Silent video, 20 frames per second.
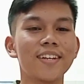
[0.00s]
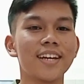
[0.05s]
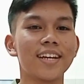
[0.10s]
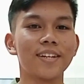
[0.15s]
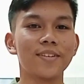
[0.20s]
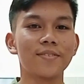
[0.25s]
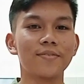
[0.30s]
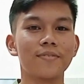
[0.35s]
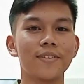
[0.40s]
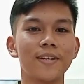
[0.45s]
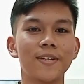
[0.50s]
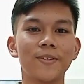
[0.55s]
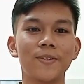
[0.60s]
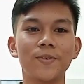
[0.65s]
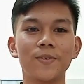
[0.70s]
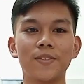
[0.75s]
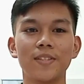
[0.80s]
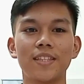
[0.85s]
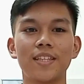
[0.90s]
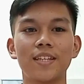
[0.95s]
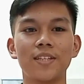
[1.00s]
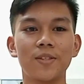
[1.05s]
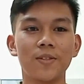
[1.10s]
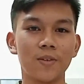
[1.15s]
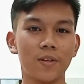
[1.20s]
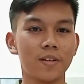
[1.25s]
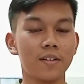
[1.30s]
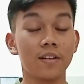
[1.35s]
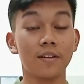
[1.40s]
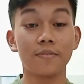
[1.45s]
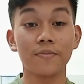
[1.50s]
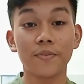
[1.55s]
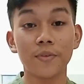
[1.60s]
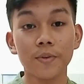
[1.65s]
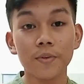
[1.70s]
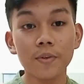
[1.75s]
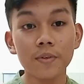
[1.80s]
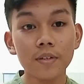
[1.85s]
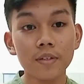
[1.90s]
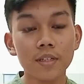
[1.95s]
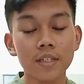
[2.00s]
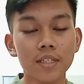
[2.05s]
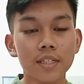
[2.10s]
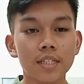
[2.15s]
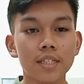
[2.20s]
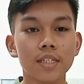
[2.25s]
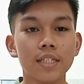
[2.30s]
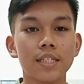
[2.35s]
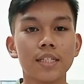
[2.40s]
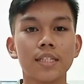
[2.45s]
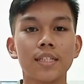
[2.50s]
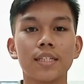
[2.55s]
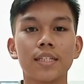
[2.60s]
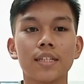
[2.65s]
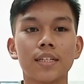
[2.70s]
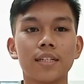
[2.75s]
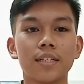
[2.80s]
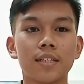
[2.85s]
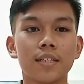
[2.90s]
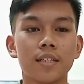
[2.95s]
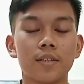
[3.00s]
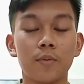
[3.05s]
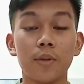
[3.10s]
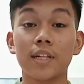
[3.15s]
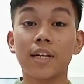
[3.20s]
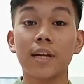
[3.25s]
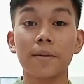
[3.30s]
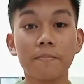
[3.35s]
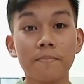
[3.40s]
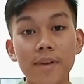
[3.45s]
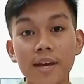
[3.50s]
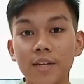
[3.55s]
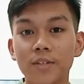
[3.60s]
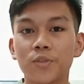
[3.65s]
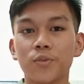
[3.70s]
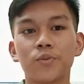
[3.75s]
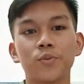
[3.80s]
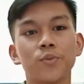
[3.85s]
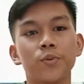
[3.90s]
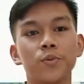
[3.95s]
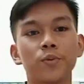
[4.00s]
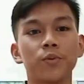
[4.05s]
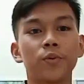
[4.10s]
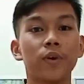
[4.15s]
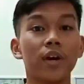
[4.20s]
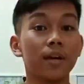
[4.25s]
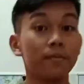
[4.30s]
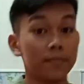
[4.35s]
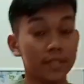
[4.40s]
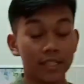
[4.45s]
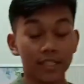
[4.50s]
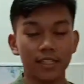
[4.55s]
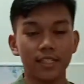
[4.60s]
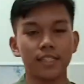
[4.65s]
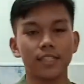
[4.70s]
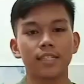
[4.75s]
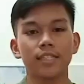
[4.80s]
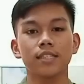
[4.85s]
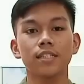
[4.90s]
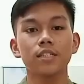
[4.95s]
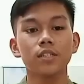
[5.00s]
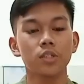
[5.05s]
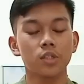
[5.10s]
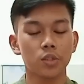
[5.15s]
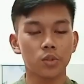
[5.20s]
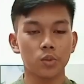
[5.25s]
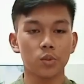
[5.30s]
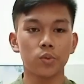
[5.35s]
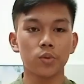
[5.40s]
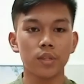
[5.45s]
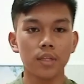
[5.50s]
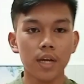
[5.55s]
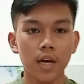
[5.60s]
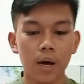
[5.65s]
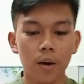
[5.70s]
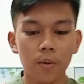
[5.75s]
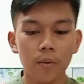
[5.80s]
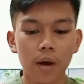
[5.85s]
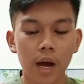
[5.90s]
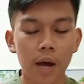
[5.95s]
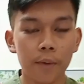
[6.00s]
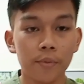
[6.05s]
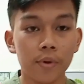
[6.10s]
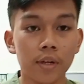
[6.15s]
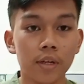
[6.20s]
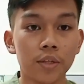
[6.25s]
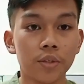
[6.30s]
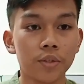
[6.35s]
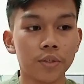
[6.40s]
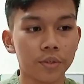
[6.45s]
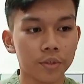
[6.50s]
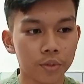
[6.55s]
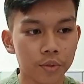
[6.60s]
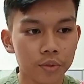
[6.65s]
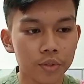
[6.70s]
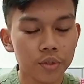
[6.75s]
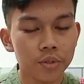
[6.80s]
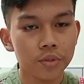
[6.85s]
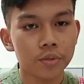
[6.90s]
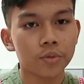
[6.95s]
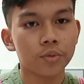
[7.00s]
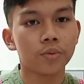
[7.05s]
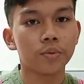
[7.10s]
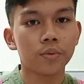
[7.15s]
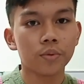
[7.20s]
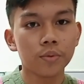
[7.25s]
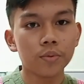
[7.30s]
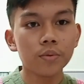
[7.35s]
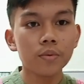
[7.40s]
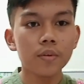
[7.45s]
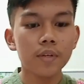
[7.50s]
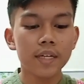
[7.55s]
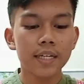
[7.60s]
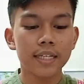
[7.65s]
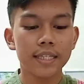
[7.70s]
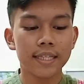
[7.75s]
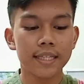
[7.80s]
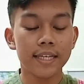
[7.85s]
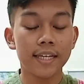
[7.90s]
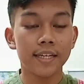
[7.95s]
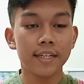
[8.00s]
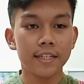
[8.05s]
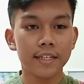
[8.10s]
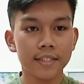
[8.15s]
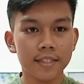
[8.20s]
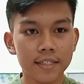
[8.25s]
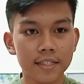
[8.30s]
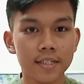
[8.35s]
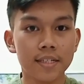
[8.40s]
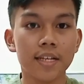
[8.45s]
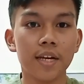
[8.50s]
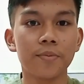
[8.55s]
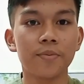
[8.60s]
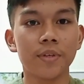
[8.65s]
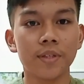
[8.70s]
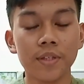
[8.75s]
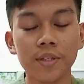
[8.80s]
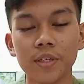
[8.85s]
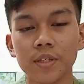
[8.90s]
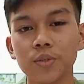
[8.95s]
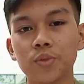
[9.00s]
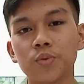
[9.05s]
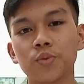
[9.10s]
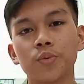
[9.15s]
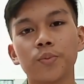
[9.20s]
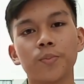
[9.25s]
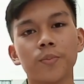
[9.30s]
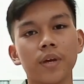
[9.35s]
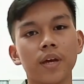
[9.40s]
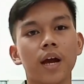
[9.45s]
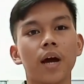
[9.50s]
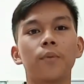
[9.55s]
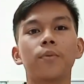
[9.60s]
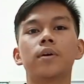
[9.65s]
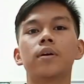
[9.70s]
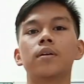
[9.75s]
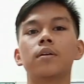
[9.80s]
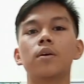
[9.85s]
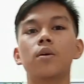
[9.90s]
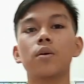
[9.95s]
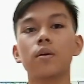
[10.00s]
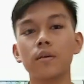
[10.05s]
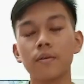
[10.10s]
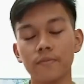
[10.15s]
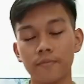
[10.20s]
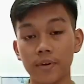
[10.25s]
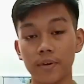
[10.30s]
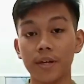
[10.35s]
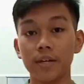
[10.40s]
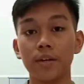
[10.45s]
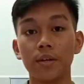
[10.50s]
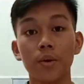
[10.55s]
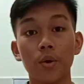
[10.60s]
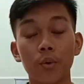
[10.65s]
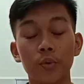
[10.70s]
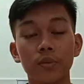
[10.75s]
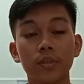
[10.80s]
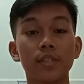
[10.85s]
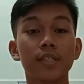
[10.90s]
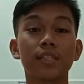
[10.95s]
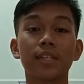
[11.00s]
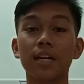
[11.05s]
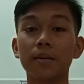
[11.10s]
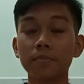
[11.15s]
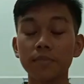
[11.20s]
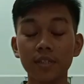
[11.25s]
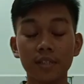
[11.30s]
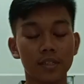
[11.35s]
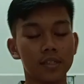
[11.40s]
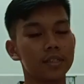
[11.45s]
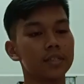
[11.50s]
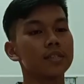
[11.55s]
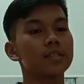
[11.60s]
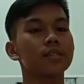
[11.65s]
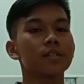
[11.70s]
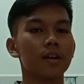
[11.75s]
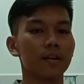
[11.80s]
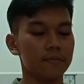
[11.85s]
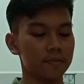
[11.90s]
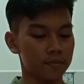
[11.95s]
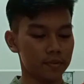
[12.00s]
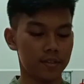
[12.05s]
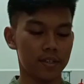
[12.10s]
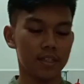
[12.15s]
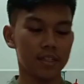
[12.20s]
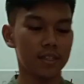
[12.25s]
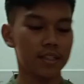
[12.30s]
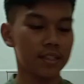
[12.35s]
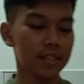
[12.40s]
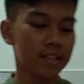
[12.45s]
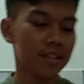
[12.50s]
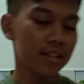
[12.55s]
and a very good day to all of you. Welcome back to Eddie's Kitchen. So now I will introduce to you the ingredients that we need to make our very own scrumptious soft cookies.